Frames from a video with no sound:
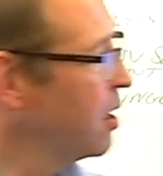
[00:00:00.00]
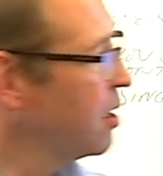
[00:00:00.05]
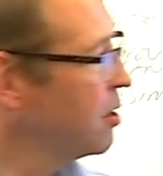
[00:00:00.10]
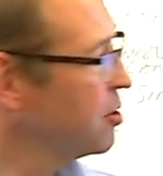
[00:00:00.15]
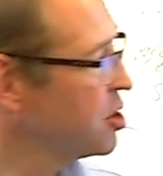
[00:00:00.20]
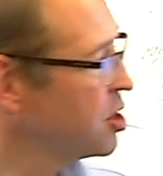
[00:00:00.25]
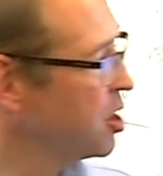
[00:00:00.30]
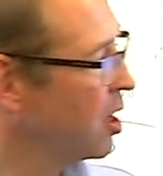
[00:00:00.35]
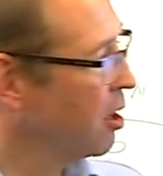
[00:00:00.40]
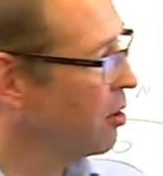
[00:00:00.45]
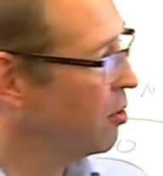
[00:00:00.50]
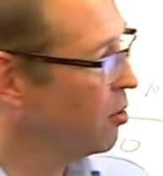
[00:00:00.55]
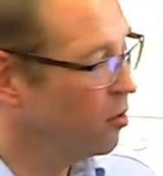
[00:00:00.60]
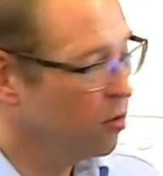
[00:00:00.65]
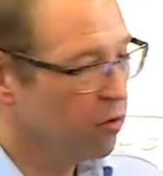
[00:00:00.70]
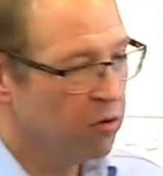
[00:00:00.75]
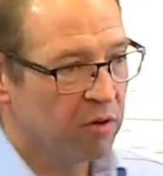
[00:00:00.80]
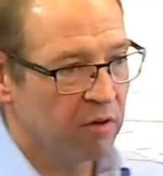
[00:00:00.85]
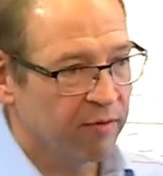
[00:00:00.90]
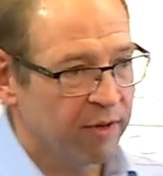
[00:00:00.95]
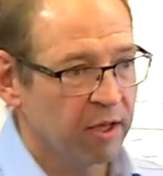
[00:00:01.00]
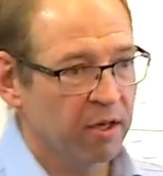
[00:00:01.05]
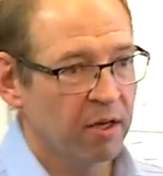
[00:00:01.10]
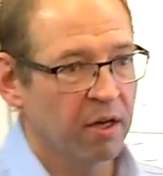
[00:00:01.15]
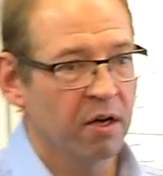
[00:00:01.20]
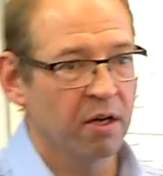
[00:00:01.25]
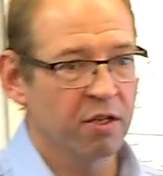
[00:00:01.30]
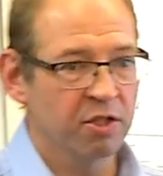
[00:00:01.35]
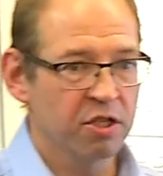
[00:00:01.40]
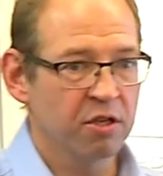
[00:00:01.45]
And so all of our
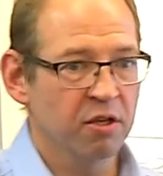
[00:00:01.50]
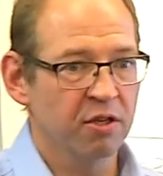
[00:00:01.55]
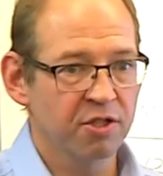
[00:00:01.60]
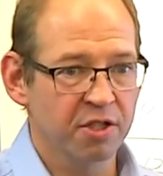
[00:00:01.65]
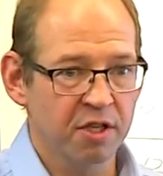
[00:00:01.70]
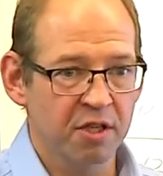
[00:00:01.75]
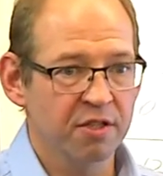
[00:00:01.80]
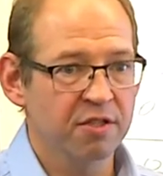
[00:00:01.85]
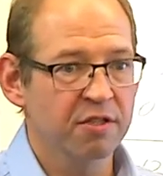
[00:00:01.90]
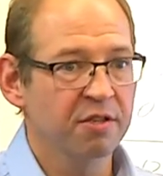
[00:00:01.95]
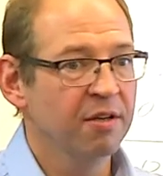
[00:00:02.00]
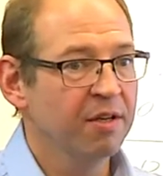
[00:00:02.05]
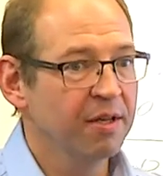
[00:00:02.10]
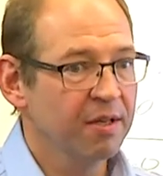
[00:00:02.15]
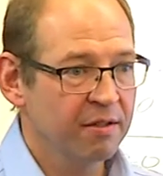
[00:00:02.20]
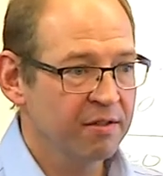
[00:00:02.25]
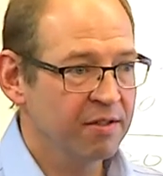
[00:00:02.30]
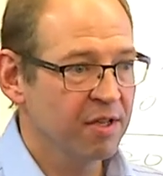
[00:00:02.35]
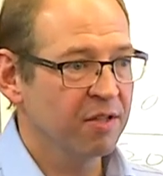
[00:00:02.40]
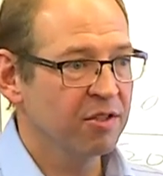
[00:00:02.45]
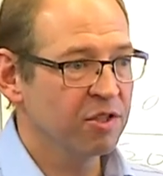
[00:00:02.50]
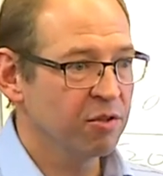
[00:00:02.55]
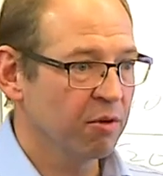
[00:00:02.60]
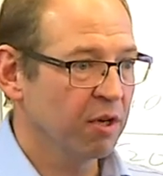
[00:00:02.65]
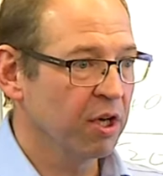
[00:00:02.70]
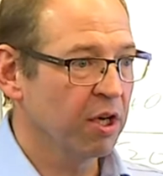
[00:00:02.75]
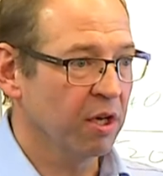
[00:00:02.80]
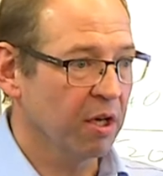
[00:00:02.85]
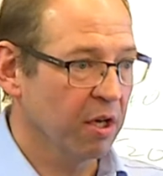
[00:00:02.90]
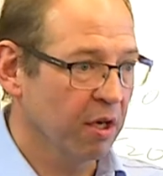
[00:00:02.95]
large losses tend to
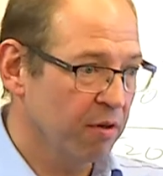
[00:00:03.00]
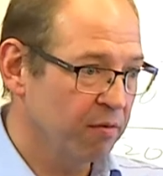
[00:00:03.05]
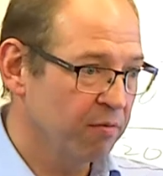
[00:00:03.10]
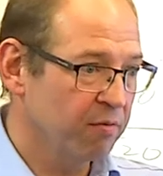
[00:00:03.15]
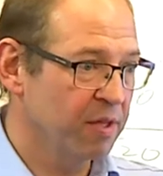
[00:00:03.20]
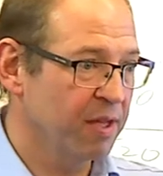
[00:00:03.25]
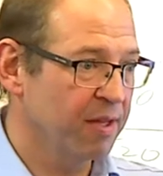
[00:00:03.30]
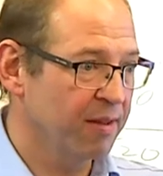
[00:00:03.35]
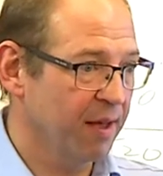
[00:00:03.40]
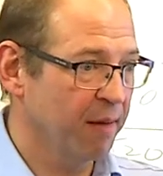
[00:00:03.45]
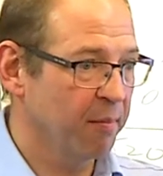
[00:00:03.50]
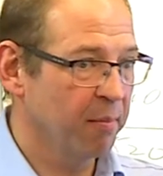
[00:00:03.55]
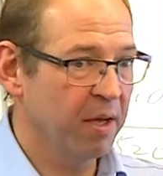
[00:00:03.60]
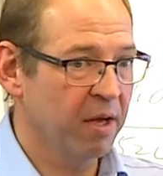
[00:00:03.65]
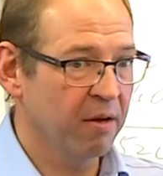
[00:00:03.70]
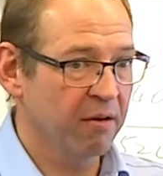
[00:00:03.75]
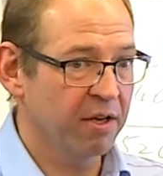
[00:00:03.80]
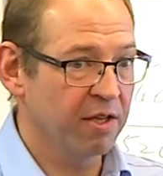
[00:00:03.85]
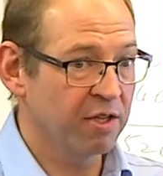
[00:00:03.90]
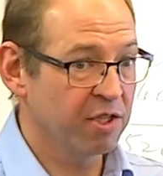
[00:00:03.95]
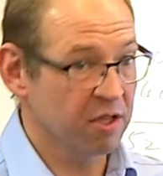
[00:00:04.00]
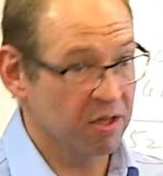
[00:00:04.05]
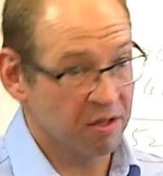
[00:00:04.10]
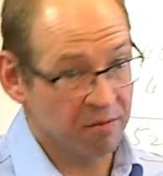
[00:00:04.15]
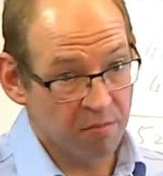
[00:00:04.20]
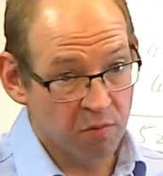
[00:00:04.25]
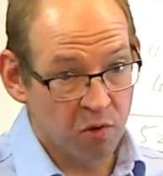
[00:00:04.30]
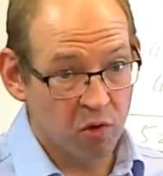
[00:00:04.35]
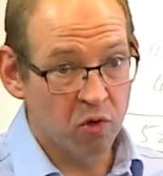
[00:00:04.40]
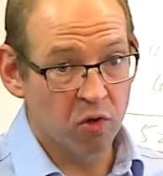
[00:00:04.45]
occur within that period. So the
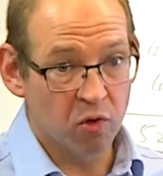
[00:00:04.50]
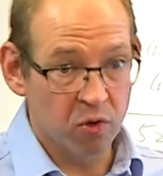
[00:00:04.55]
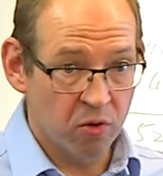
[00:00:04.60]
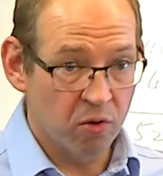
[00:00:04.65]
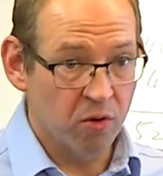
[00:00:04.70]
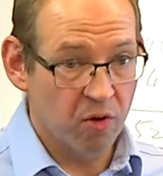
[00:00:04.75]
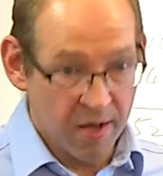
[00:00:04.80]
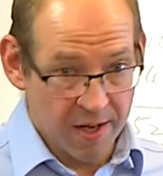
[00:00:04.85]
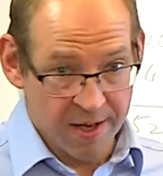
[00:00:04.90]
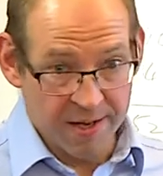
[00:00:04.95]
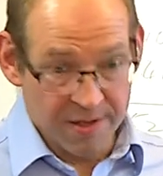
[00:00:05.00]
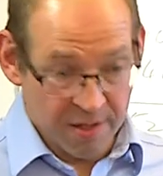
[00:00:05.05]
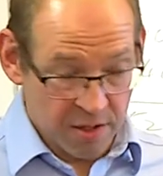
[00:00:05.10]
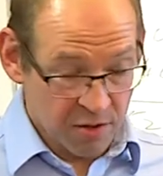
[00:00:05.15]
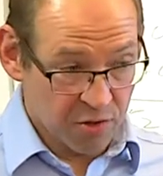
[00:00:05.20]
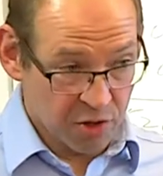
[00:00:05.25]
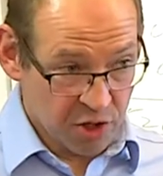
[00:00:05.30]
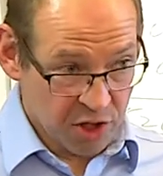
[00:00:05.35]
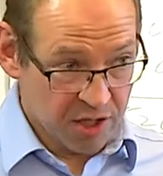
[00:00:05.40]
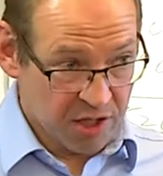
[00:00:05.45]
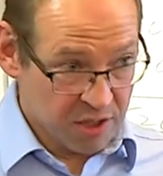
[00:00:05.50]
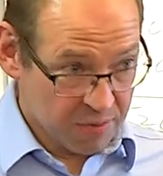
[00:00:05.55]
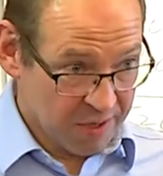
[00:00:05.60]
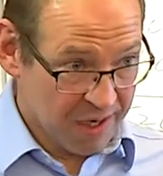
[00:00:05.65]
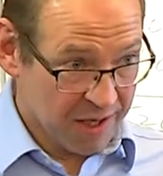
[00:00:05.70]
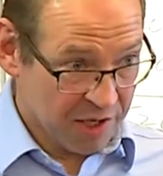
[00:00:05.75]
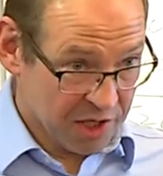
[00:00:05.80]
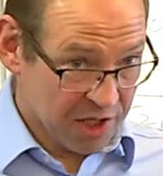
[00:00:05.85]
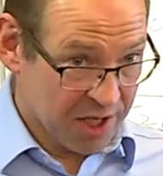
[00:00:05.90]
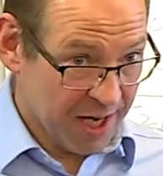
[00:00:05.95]
more you're seen to be
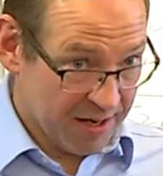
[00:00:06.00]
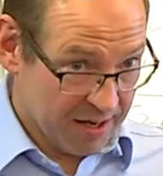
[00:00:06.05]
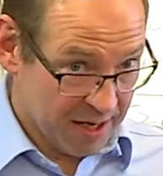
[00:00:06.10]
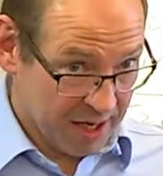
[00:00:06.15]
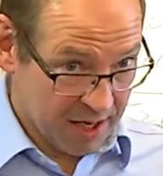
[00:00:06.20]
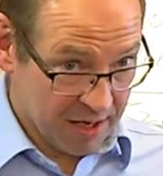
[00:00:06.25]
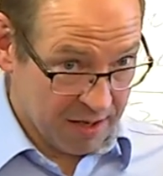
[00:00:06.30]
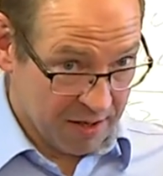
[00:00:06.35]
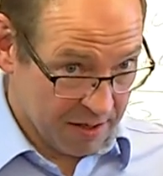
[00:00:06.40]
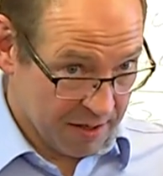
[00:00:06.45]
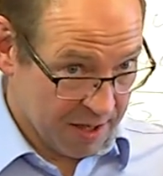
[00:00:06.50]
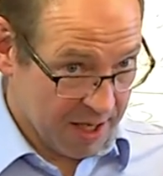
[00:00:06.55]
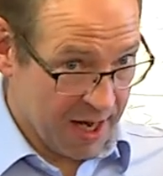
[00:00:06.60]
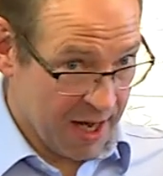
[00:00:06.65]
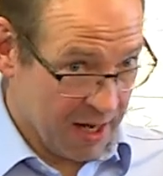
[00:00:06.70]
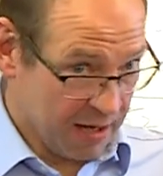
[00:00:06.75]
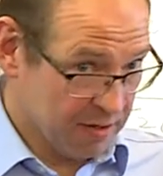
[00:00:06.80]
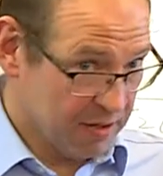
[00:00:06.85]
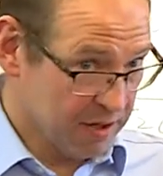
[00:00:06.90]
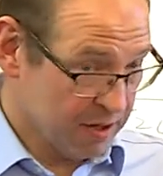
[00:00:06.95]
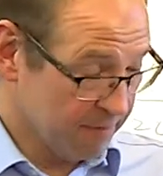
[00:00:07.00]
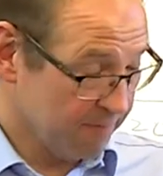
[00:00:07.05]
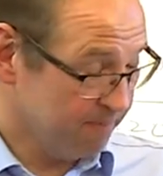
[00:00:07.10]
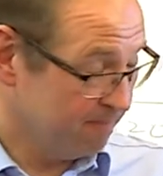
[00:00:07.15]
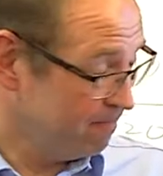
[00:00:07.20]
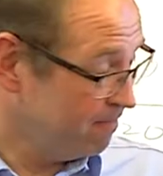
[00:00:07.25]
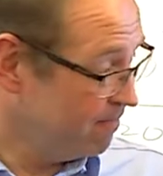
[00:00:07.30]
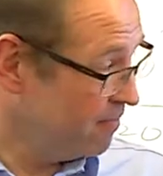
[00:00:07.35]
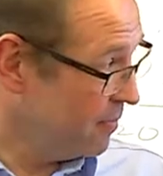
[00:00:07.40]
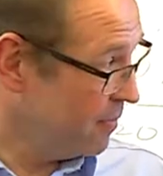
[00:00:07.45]
extending it at the end,
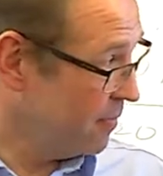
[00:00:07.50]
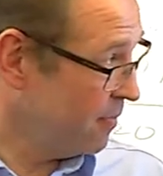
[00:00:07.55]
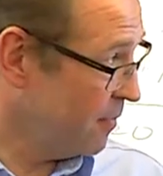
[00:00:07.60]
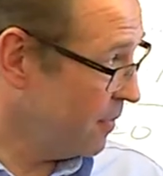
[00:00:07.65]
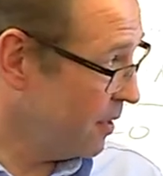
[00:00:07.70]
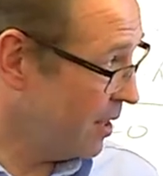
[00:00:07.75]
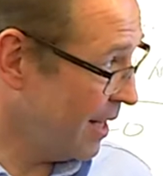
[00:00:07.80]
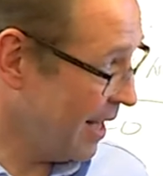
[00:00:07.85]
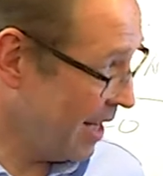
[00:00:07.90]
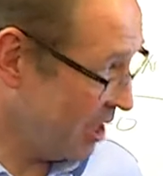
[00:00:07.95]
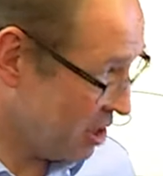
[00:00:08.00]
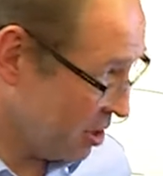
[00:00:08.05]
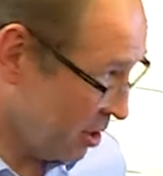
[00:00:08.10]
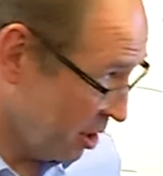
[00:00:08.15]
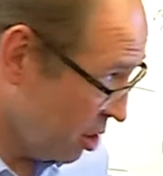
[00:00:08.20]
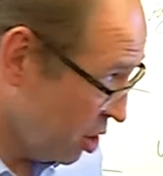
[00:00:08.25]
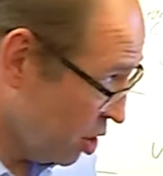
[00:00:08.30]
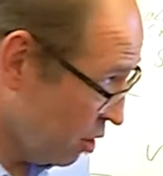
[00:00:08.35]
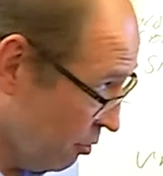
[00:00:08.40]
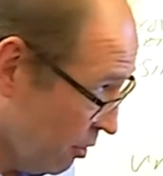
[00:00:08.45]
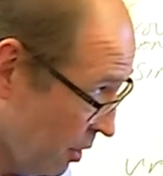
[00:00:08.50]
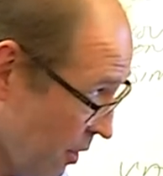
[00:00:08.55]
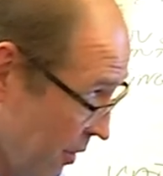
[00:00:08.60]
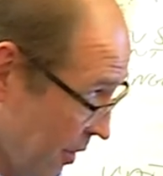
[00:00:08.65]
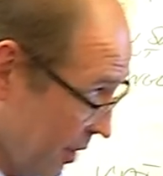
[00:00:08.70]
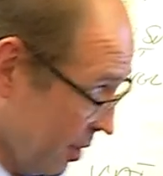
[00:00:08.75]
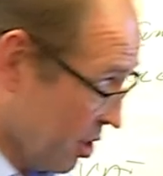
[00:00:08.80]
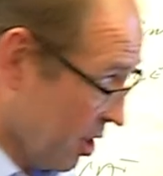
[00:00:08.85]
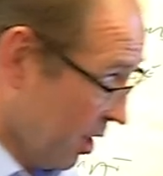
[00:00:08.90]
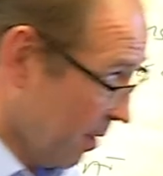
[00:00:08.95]
the less an insurer
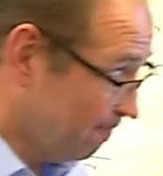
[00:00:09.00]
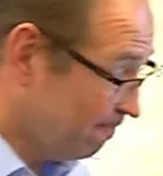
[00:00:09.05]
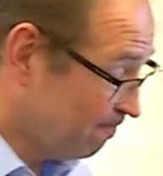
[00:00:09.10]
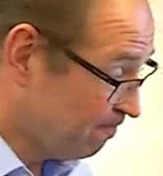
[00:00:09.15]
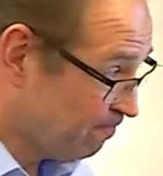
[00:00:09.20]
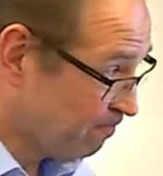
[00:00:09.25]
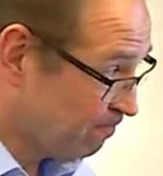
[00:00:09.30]
likes it.